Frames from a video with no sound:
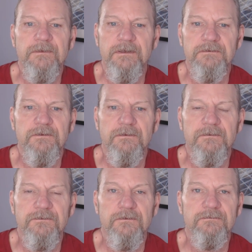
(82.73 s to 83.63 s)
Then
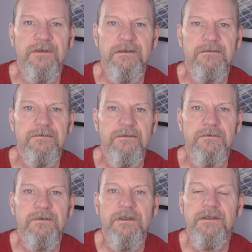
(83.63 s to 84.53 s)
you're certified.
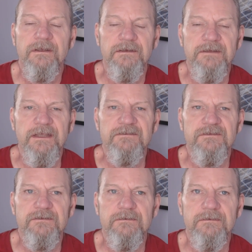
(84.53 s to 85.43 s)
So it
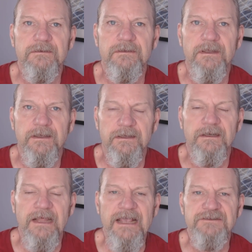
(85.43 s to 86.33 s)
takes
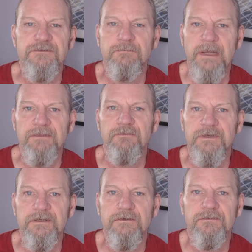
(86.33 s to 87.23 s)
it'll last you about
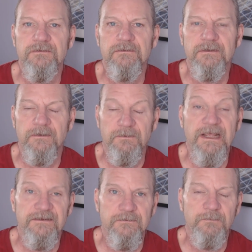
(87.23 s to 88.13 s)
3 years. It'll
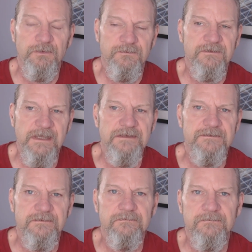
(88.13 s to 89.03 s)
last most
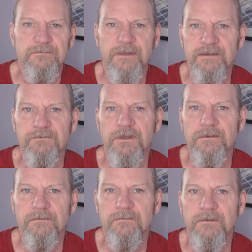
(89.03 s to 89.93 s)
states. That's
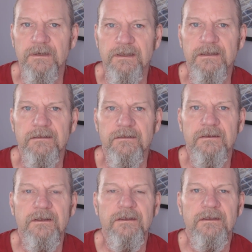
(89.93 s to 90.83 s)
the length.
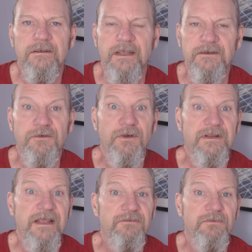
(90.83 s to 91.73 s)
And
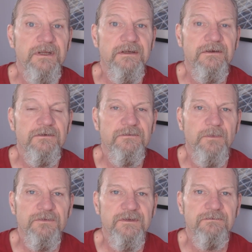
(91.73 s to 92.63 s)
during that 3 years,
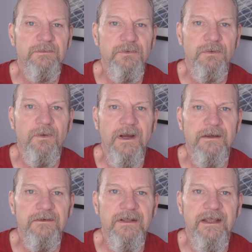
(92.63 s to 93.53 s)
most of them
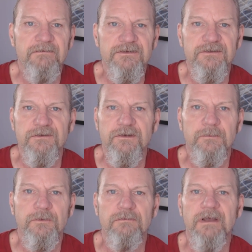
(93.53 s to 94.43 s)
require you to have a certain
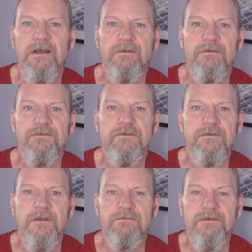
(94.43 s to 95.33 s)
number of hours
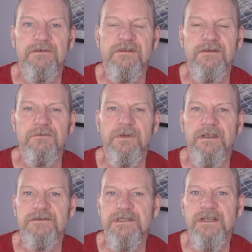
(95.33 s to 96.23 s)
of continuing
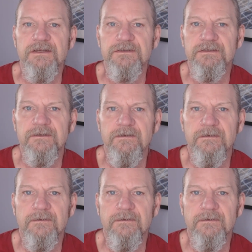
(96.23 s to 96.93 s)
education